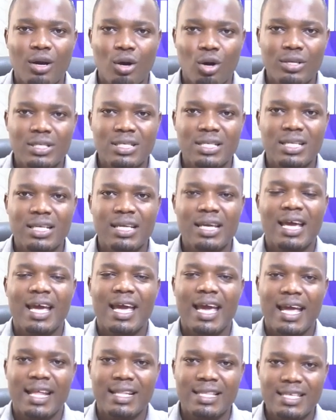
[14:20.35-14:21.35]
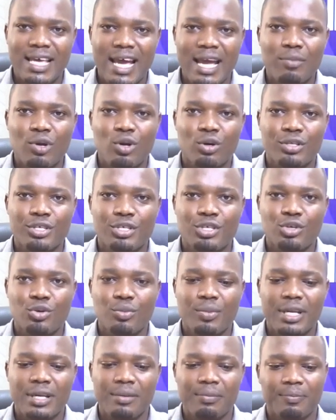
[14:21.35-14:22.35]
costly and
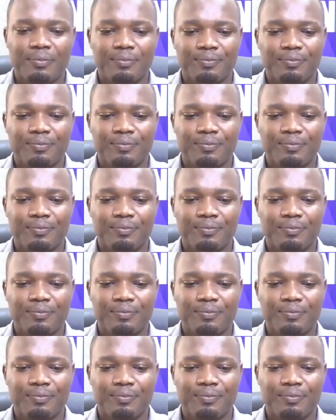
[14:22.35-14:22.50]
time-consuming.